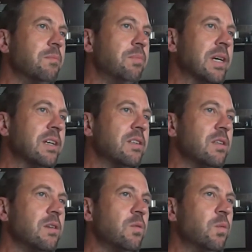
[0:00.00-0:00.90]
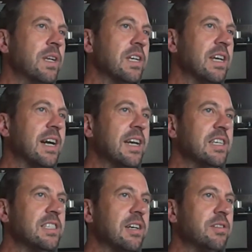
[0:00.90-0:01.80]
but when a guy
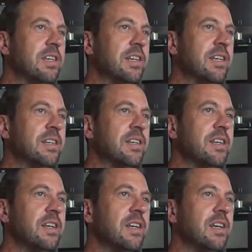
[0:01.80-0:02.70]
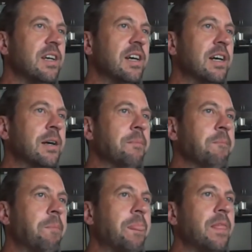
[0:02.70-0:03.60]
is out there um,